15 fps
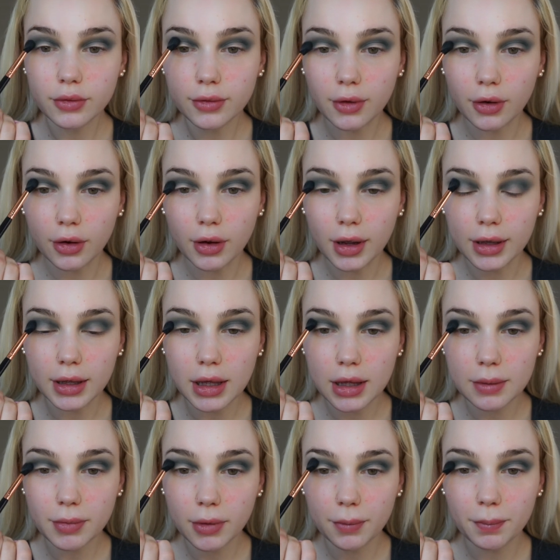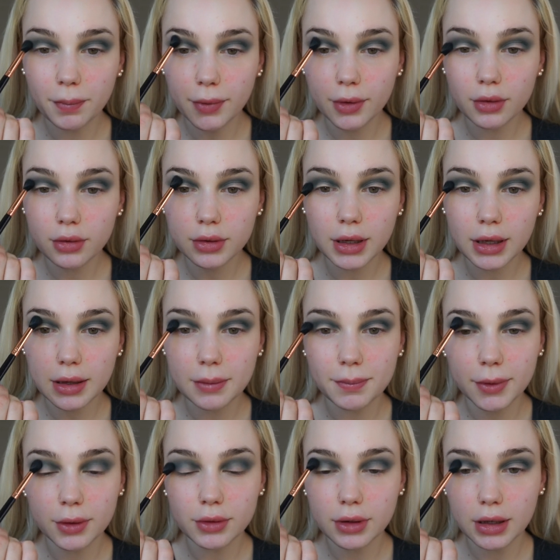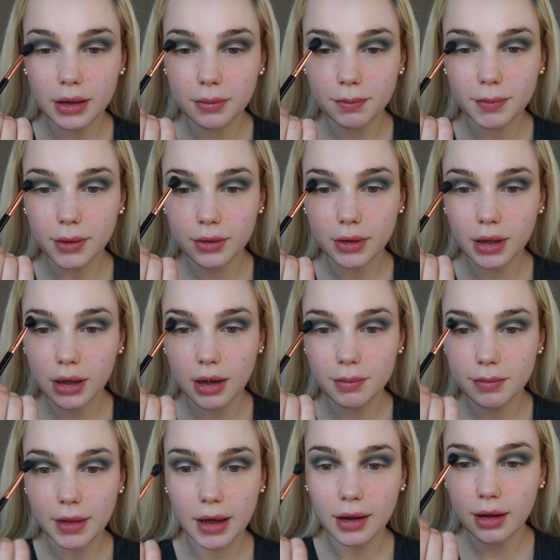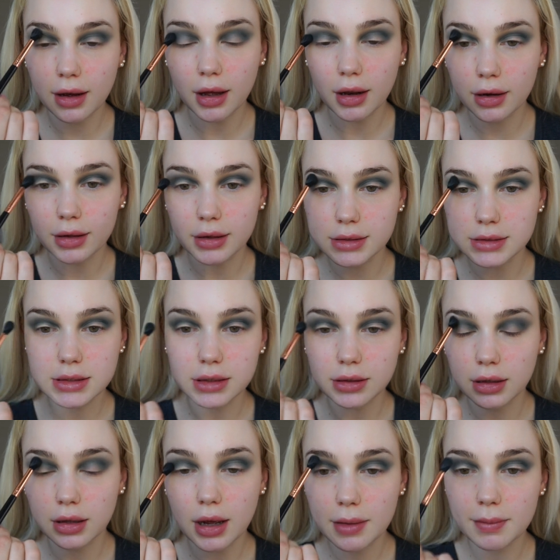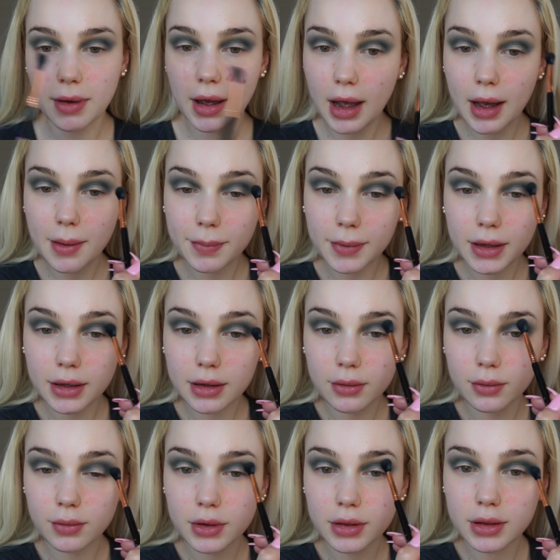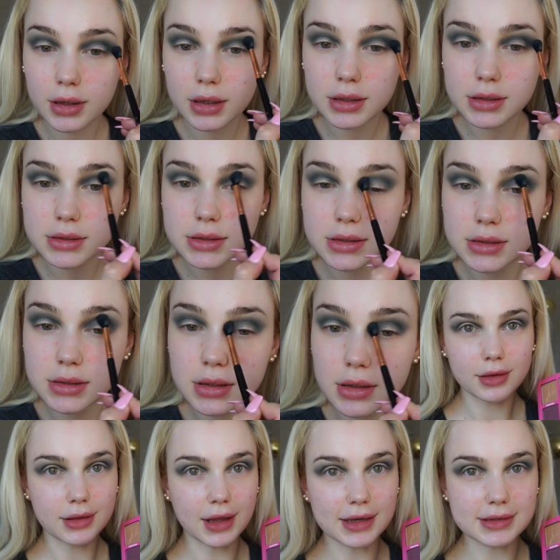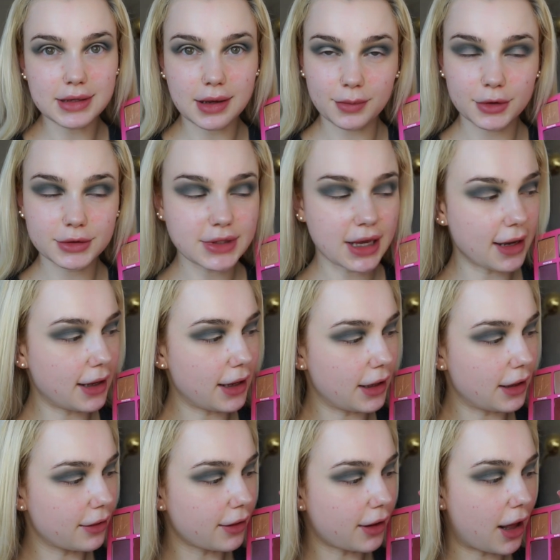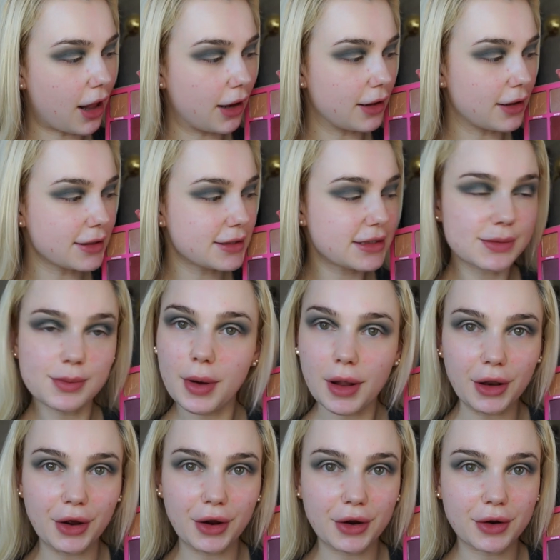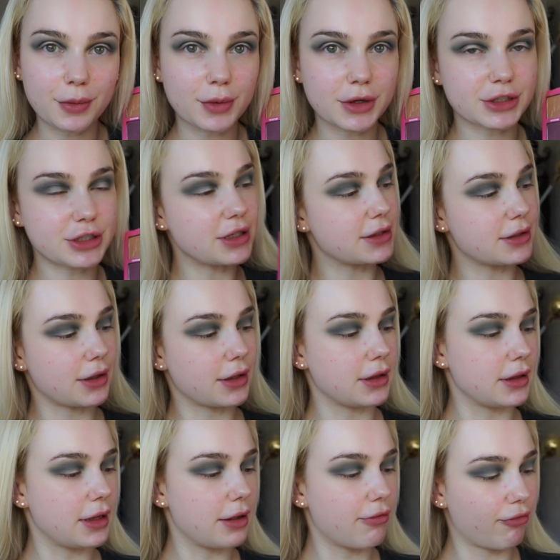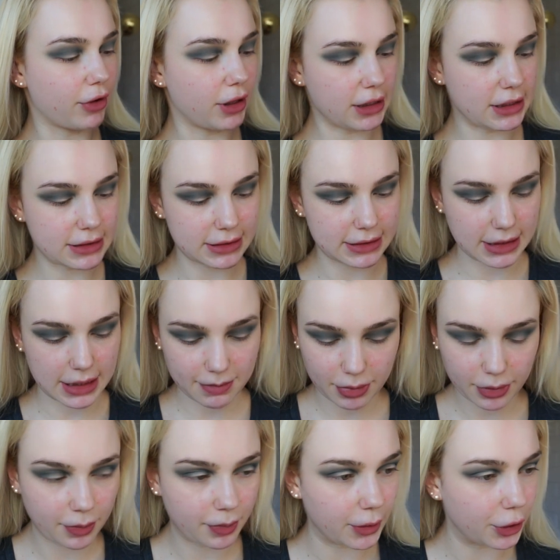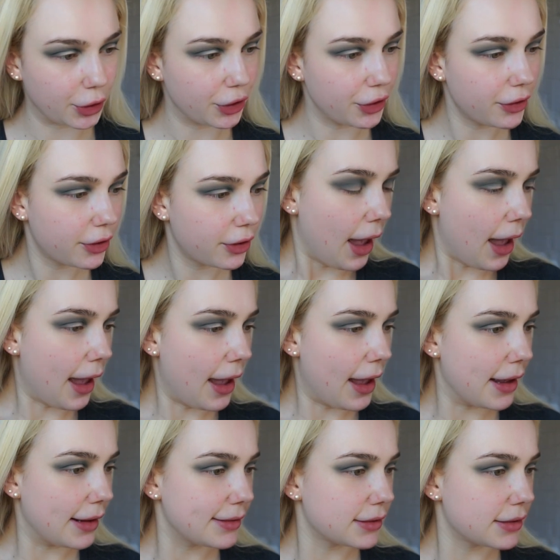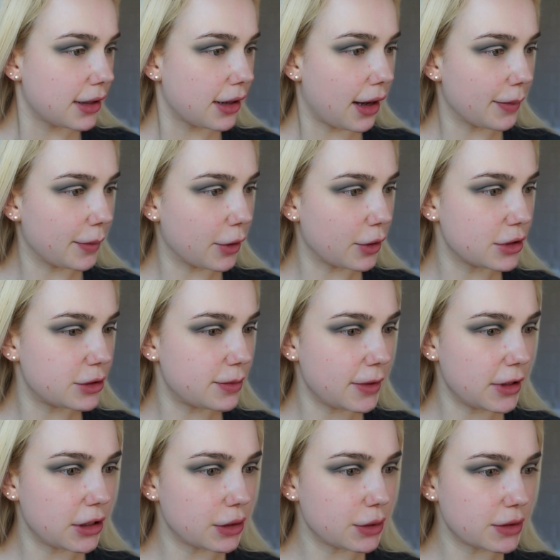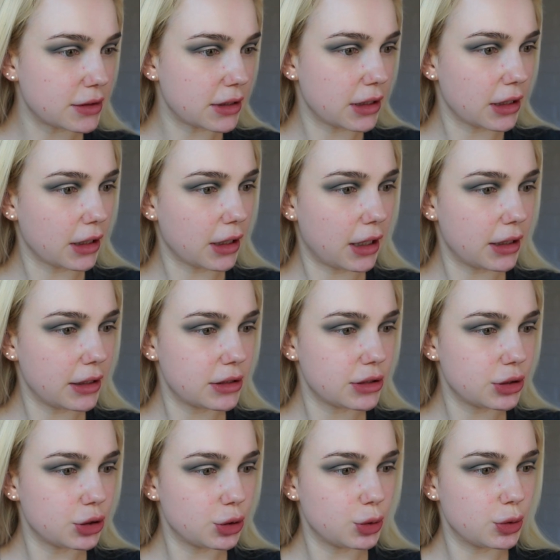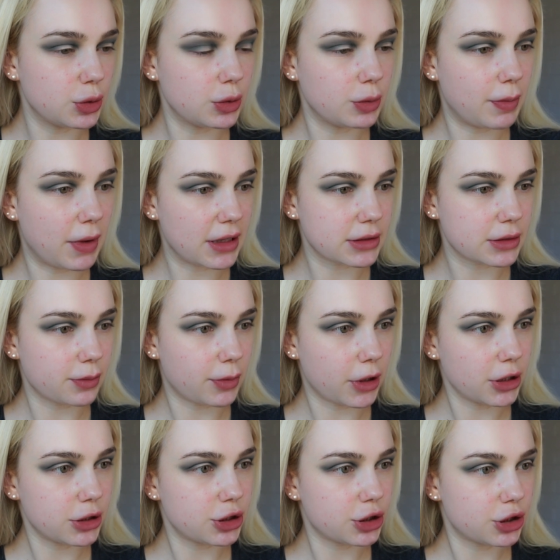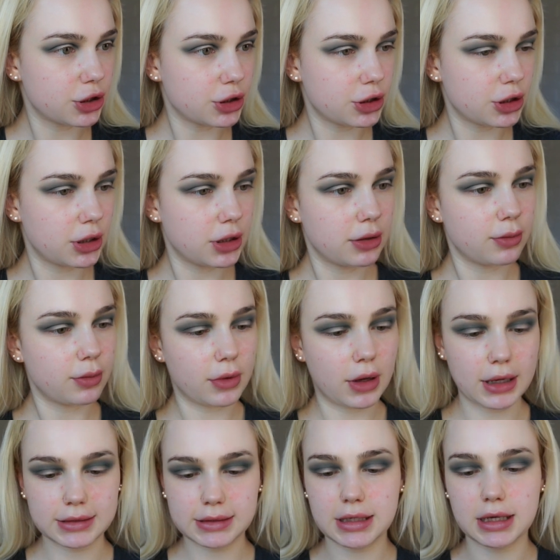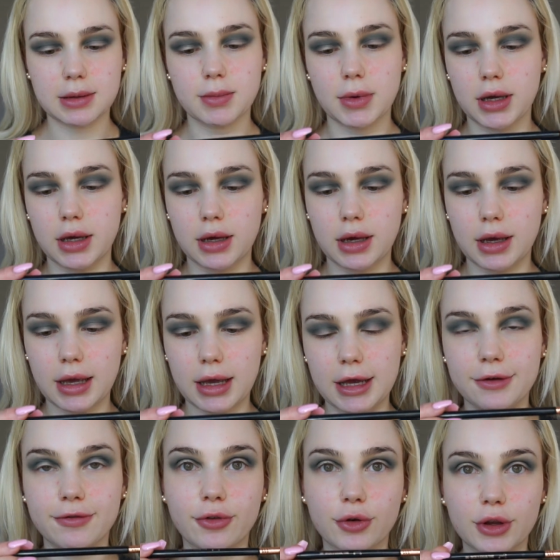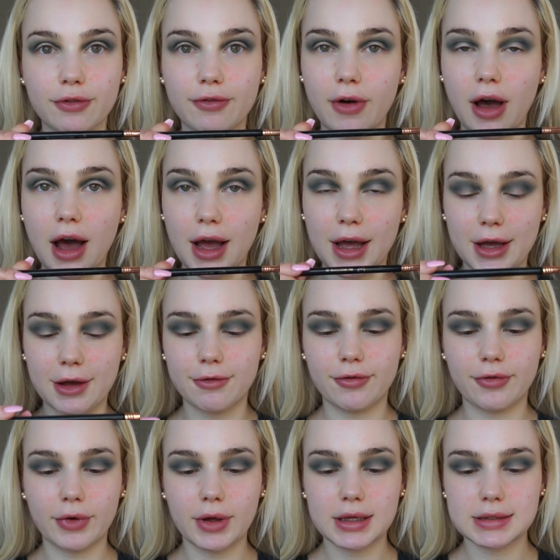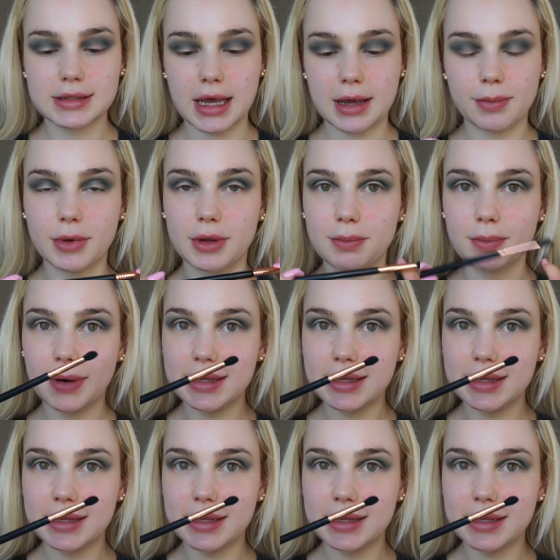So I keep on building and building and building up that colour until I'm happy with it. Next I'm taking the colour Swallow, which is a really deep blue. And I'm going to be using a little pencil brush, a Sigma E45 tapered